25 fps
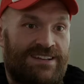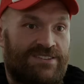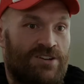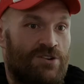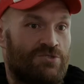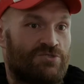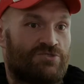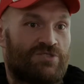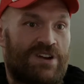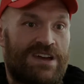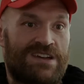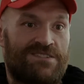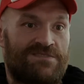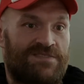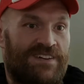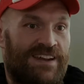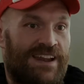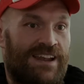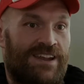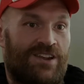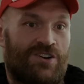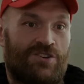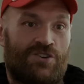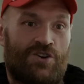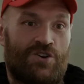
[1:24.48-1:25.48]
I don't train for
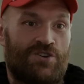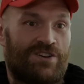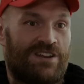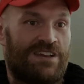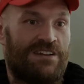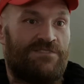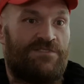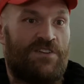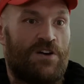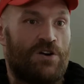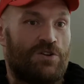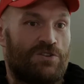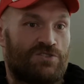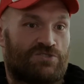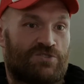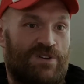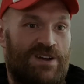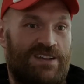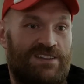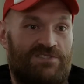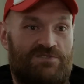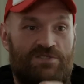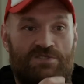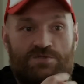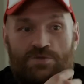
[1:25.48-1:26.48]
that long. Only a fool
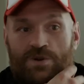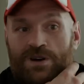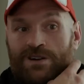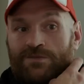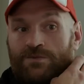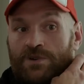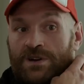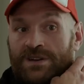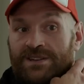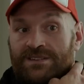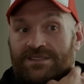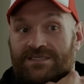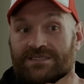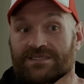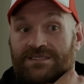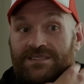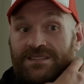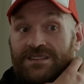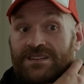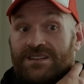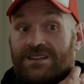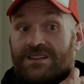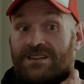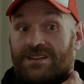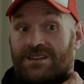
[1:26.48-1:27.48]
trains for 12 weeks.
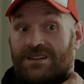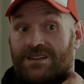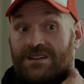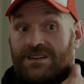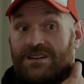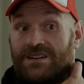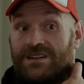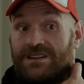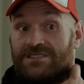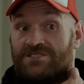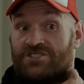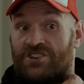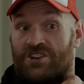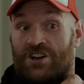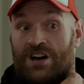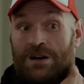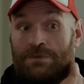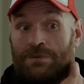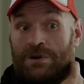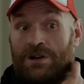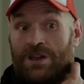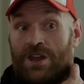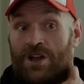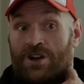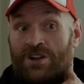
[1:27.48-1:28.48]
Do you know
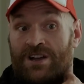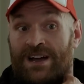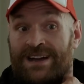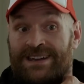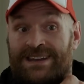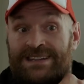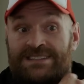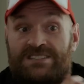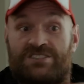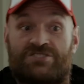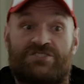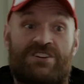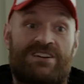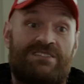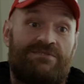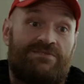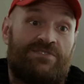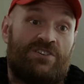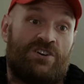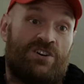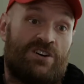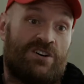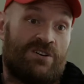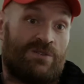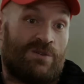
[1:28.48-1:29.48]
how long I need to train
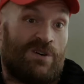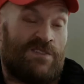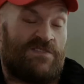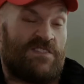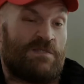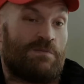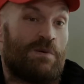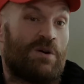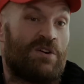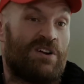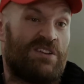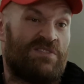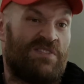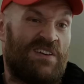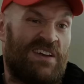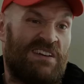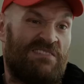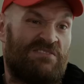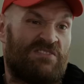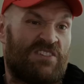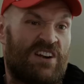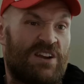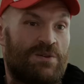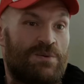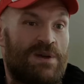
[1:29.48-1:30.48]
for? Well, if I'm already
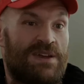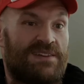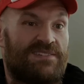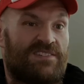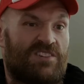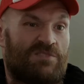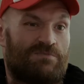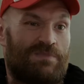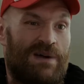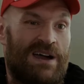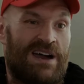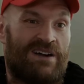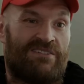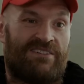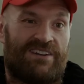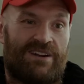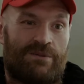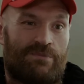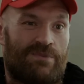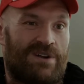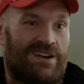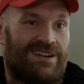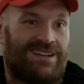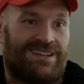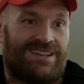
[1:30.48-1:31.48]
fit, 3 weeks of sparring,
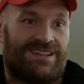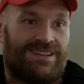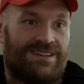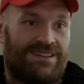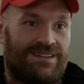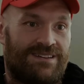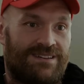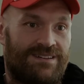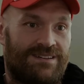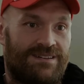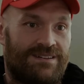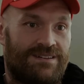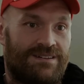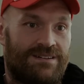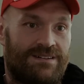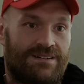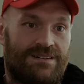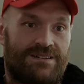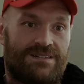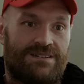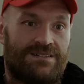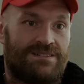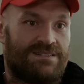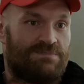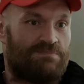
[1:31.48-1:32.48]
I'm ready. So that's
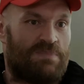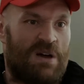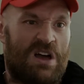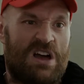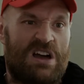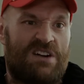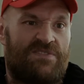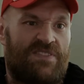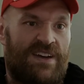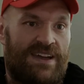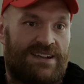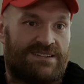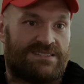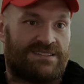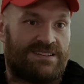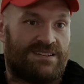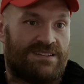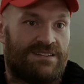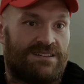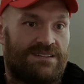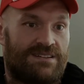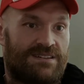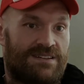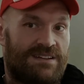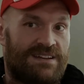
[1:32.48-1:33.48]
perfect. Perfect.
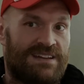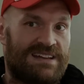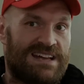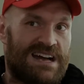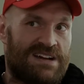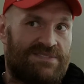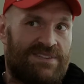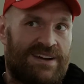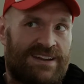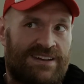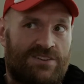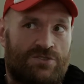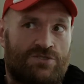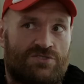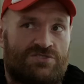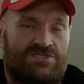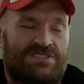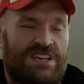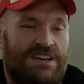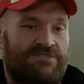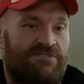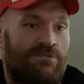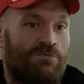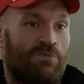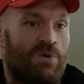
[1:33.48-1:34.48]
I've had a good
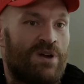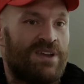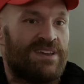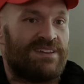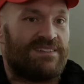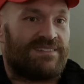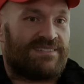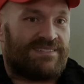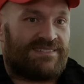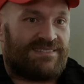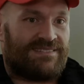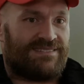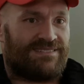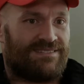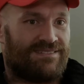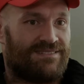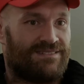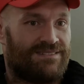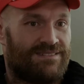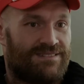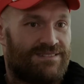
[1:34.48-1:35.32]
7 weeks.